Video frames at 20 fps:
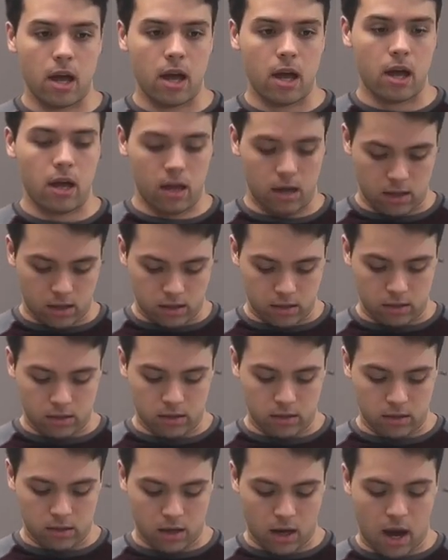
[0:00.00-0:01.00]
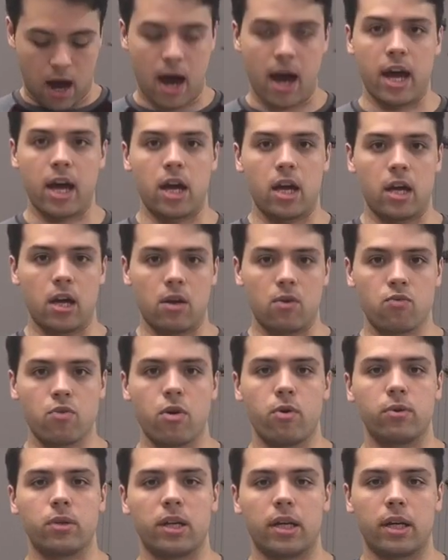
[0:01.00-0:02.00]
and I
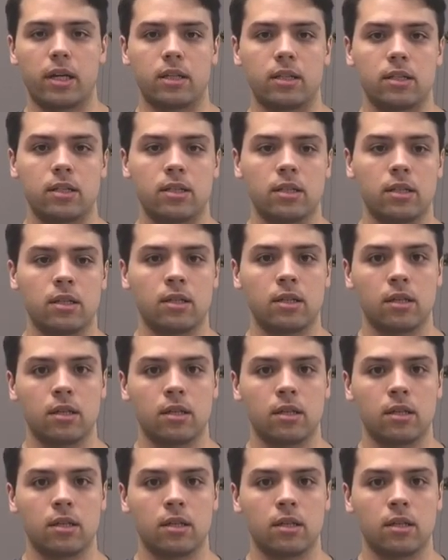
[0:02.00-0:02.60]
wrote it.